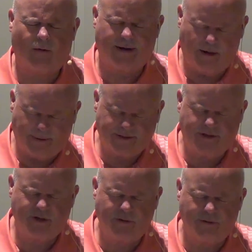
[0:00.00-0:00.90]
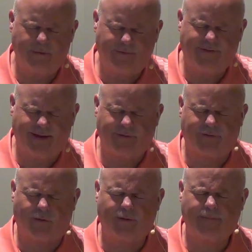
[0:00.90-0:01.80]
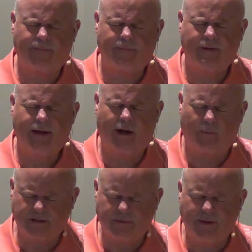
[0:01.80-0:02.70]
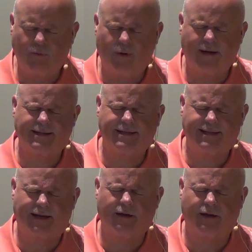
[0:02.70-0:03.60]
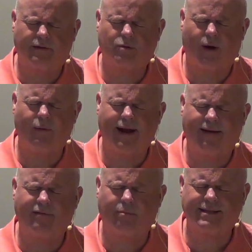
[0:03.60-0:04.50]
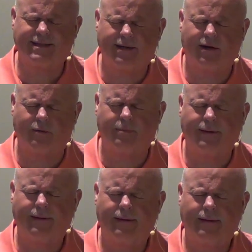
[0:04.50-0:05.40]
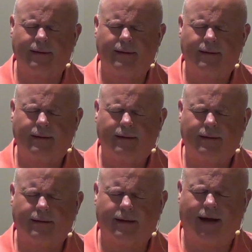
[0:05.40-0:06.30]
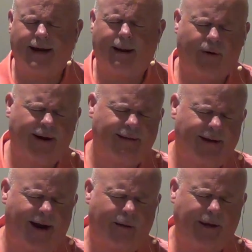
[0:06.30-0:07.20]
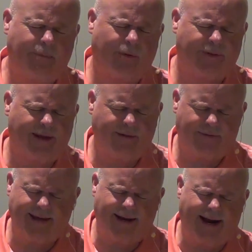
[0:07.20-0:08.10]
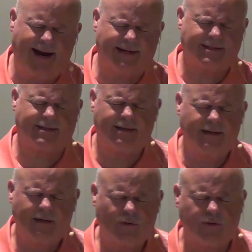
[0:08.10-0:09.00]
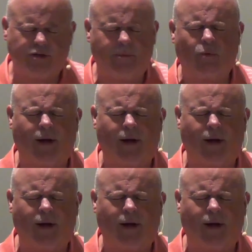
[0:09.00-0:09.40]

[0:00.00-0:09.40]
Lord, help us too to be faithful. Help us to be willing to tell others while we have a blessed hope. And God, I pray that our people, that if they get asked, would